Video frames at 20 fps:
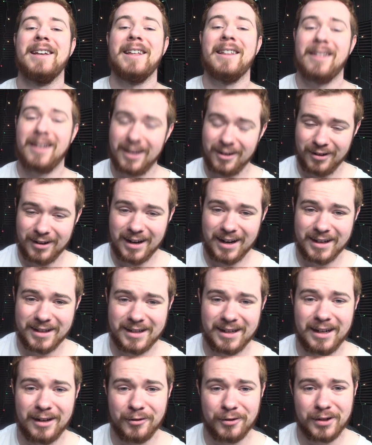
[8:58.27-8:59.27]
Thank you
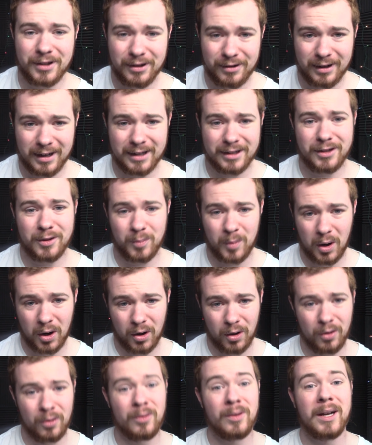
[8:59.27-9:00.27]
guys, and I will see you guys
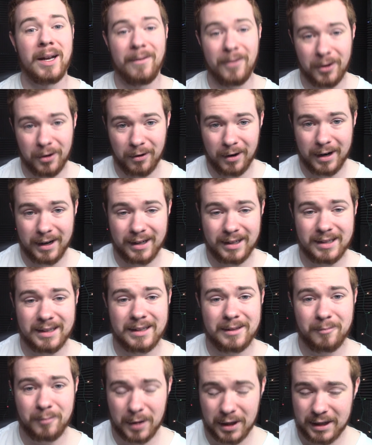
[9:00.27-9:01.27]
tomorrow. Have a great
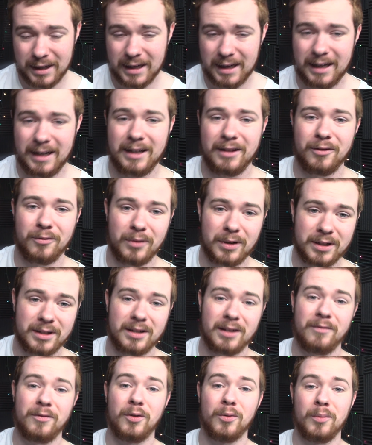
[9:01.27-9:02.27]
Monday and the
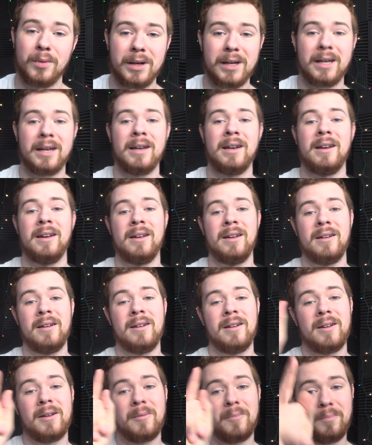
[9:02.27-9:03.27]
rest of your week.
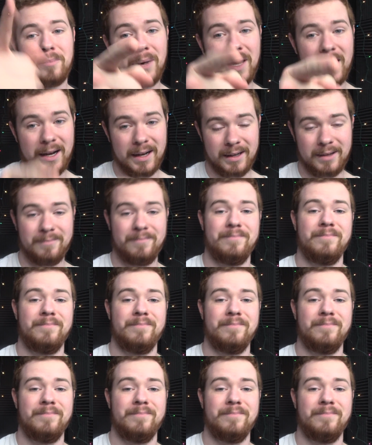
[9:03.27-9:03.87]
Bye.